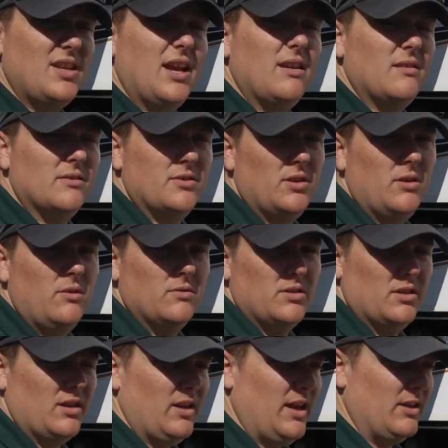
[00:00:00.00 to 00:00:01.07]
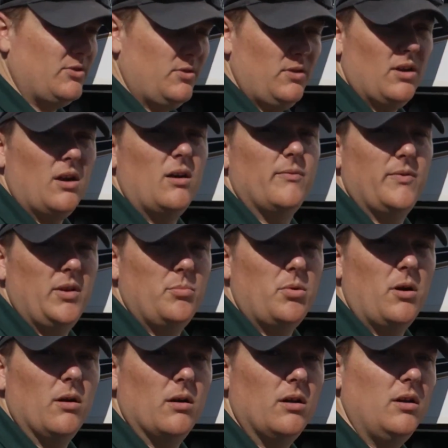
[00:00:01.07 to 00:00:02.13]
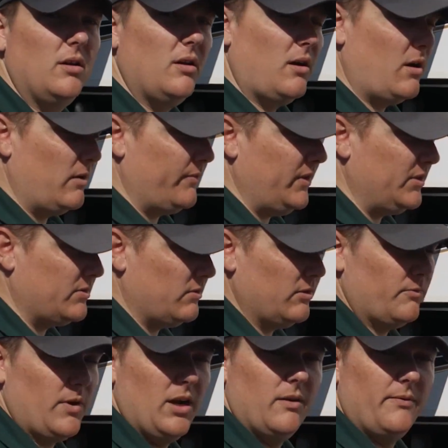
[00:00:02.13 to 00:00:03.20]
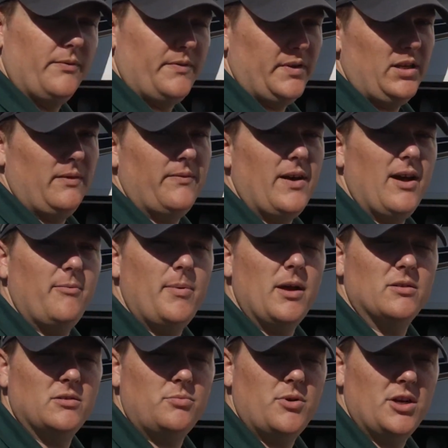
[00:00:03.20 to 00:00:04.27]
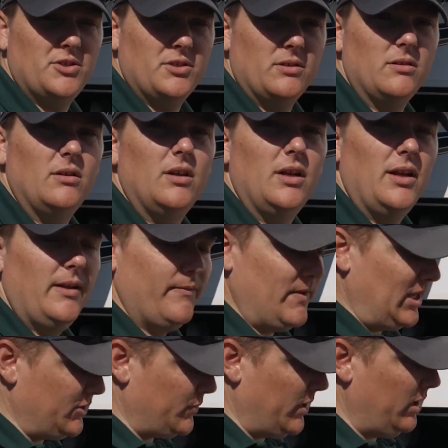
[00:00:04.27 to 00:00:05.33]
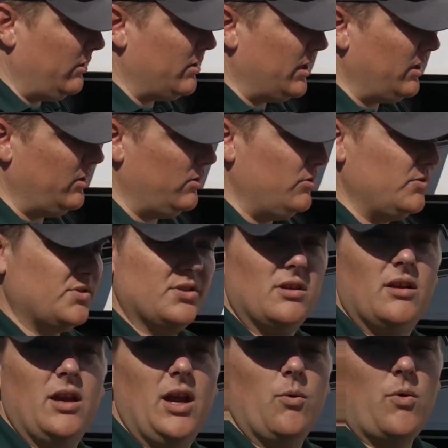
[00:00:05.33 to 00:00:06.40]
take this hose and connect to the RV park. RVs are only rated for 55 pounds of pressure. That's why you got to use a